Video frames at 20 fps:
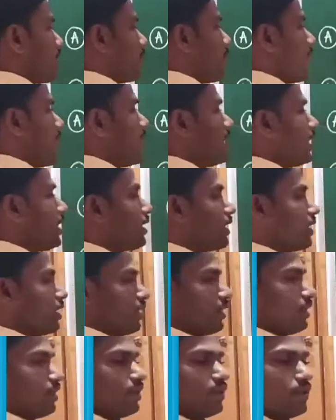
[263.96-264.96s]
by
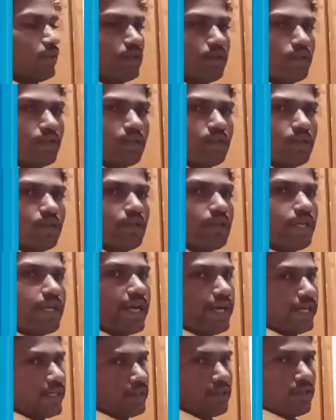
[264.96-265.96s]

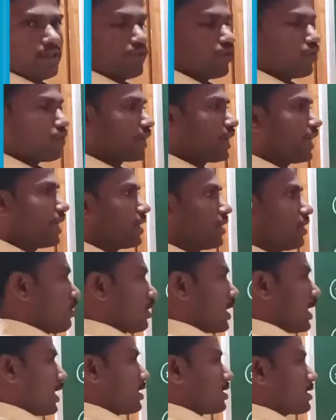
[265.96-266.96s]
8. Okay,
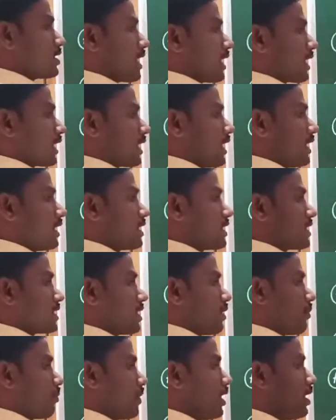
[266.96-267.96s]
we can circle this
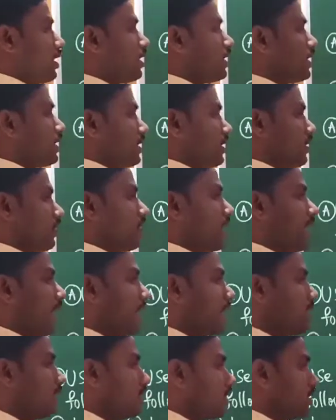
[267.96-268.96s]
number.
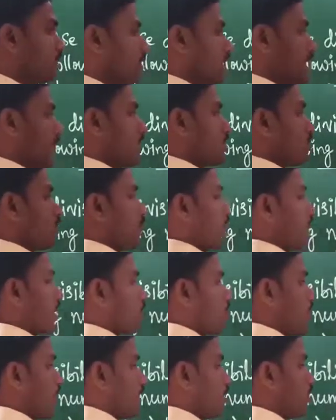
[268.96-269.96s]
And next we
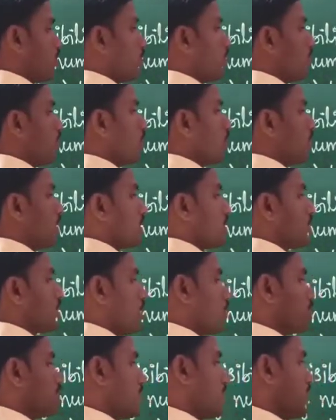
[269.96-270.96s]
are going to
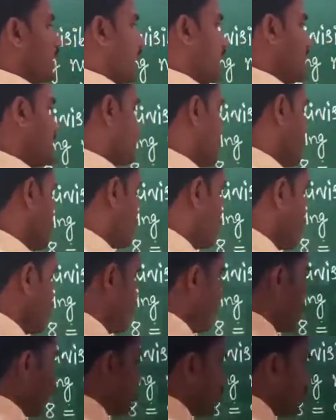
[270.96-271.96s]

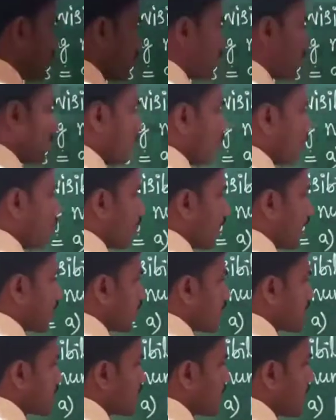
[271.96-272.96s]
1960. Now we
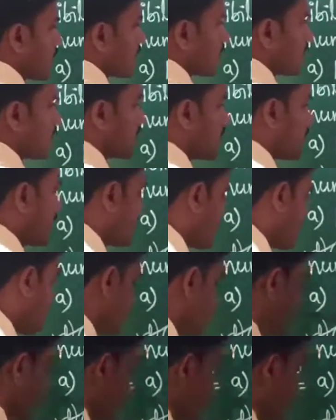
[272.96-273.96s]
are considering
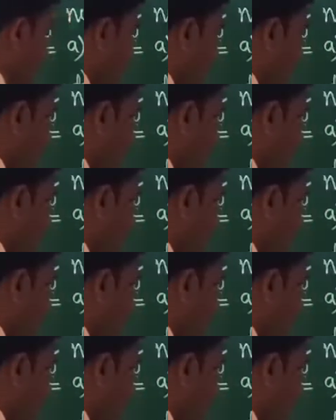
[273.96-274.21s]
this 3